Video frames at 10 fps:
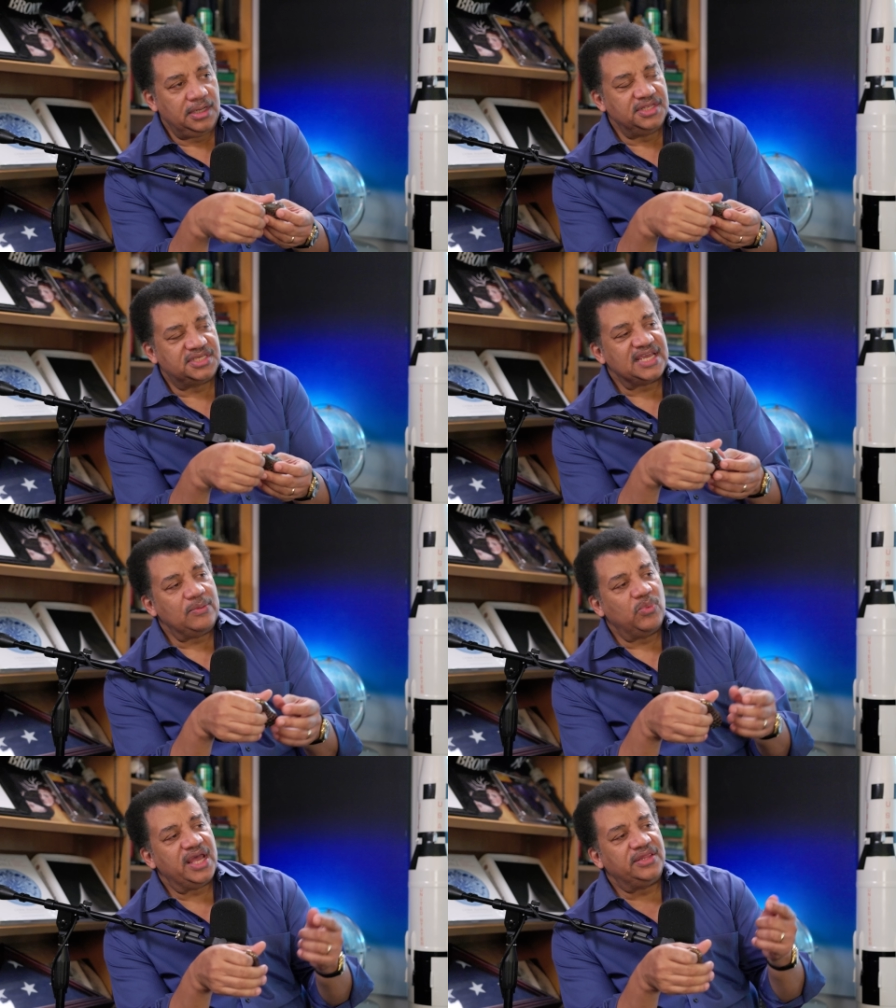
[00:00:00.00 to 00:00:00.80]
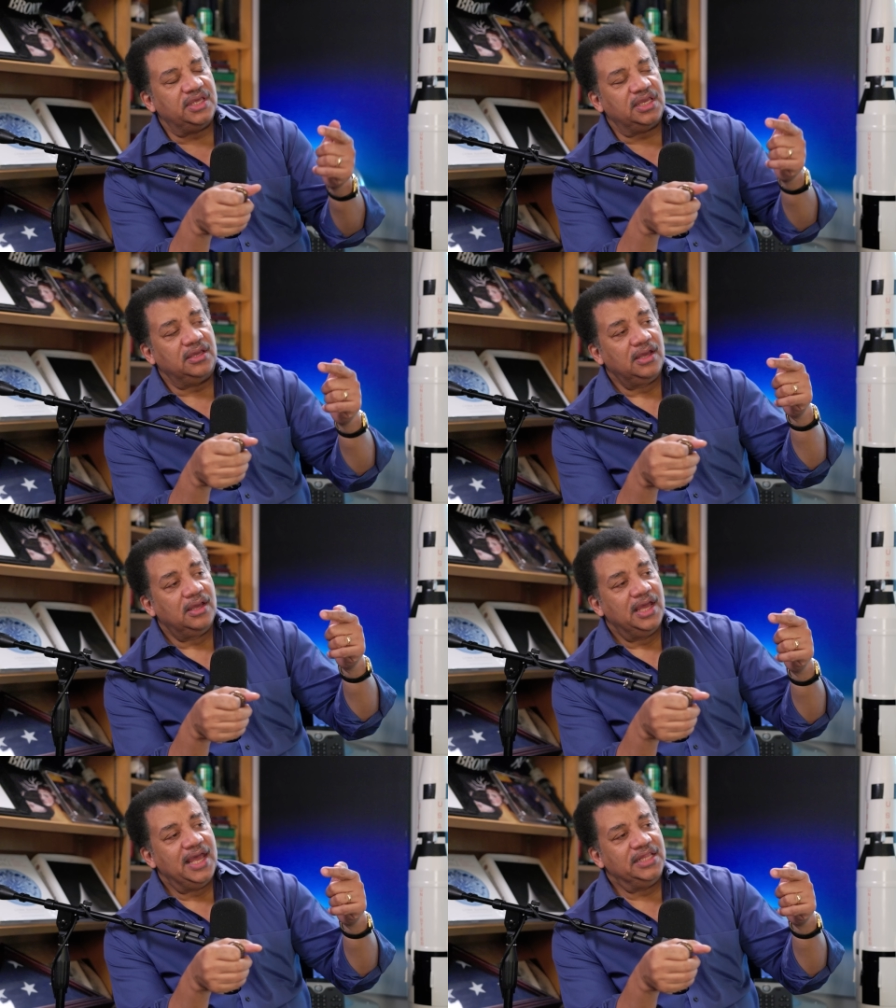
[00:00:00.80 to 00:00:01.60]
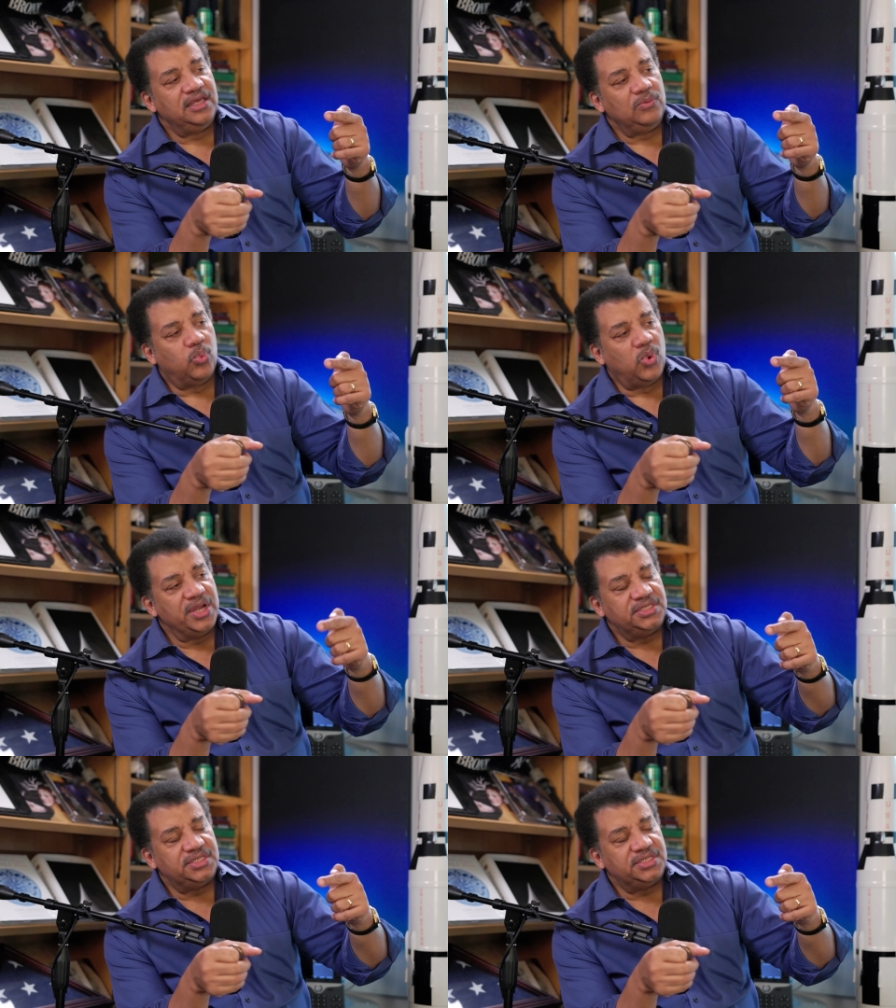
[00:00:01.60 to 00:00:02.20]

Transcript: In the same way, the the one